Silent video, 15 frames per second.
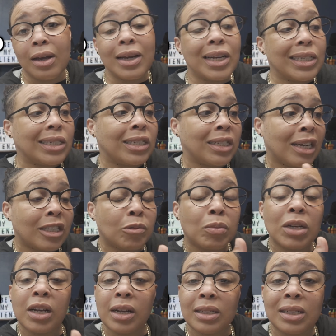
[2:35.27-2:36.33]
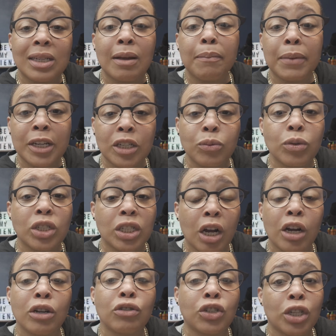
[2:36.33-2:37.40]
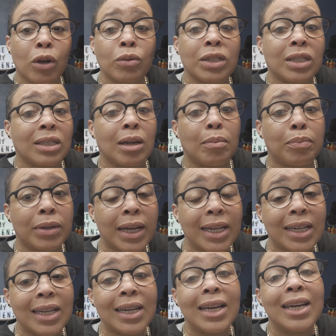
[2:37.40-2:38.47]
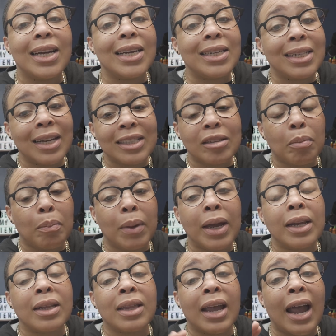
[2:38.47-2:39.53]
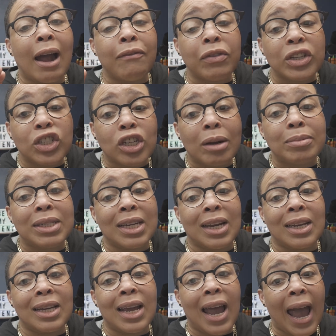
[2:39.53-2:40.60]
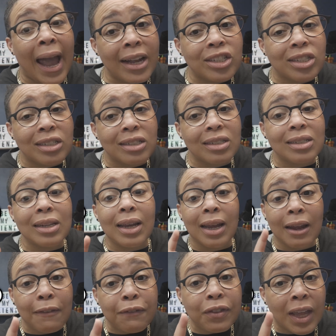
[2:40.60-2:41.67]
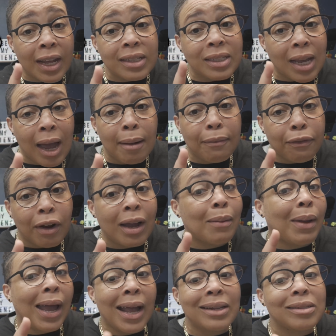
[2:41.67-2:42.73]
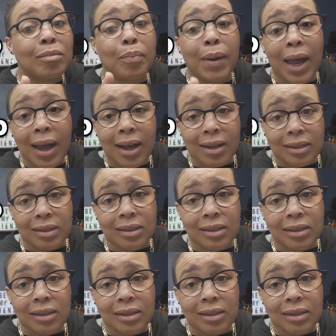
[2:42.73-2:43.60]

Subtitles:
Because just because the amended return shows it's completed doesn't mean that they have to jump to any actions if that time frame hasn't passed.